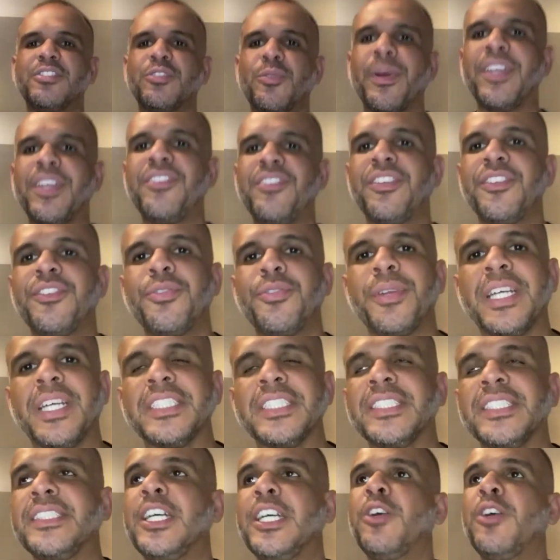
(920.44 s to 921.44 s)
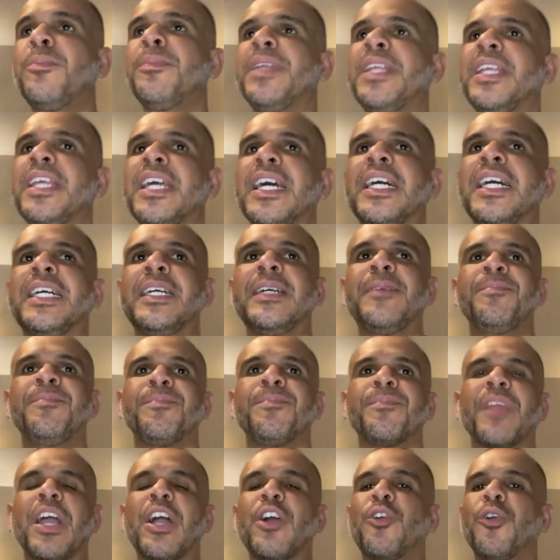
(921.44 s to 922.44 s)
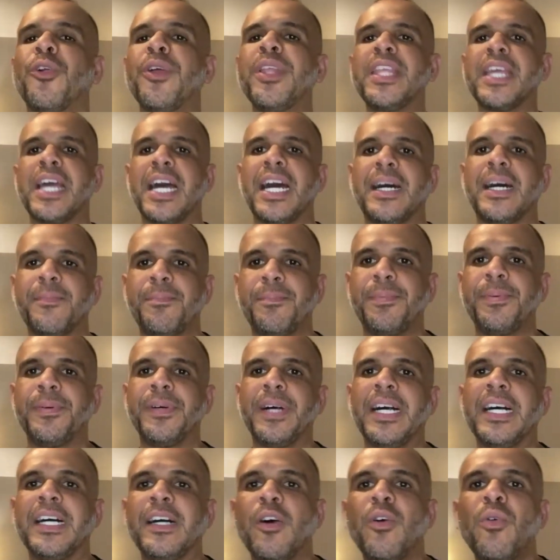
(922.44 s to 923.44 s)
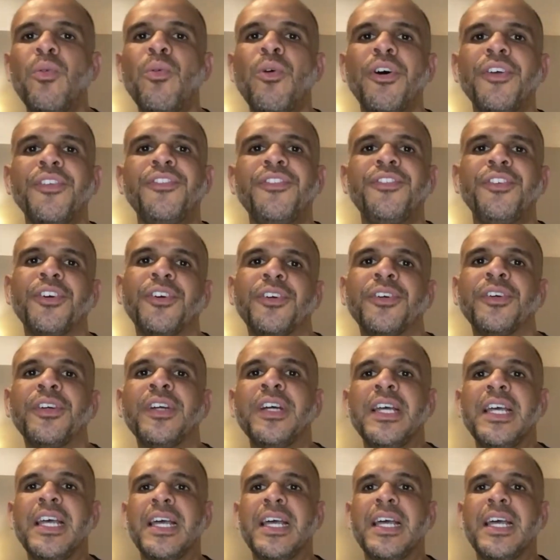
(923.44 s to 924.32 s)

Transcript: question, Suraj, tell me, um, growing up, uh, who was your,